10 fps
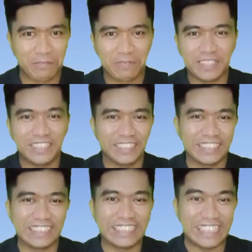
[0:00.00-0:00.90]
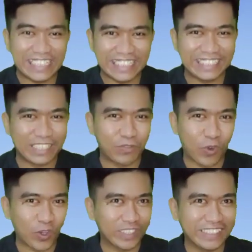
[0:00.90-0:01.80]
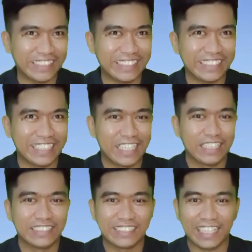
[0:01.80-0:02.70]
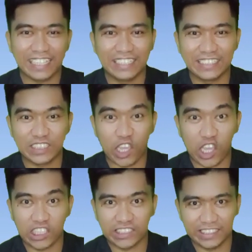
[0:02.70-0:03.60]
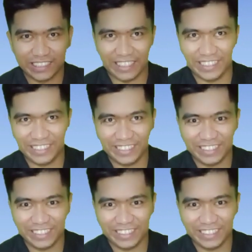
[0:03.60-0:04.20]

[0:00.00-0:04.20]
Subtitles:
First is needs and wants. Second is scarcity.